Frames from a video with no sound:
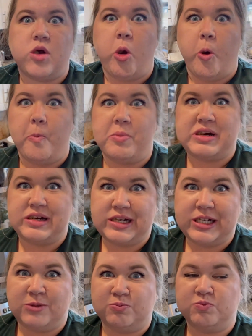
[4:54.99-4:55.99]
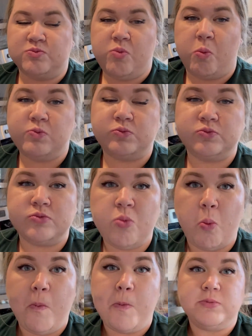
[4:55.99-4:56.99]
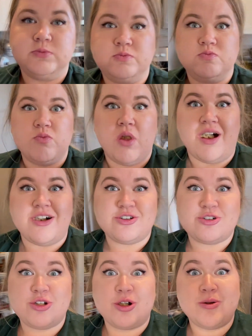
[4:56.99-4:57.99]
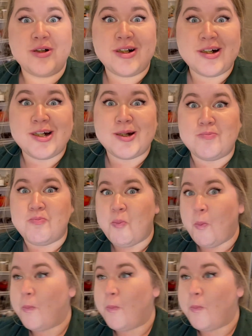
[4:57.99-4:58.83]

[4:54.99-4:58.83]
Oh my God. That's so good.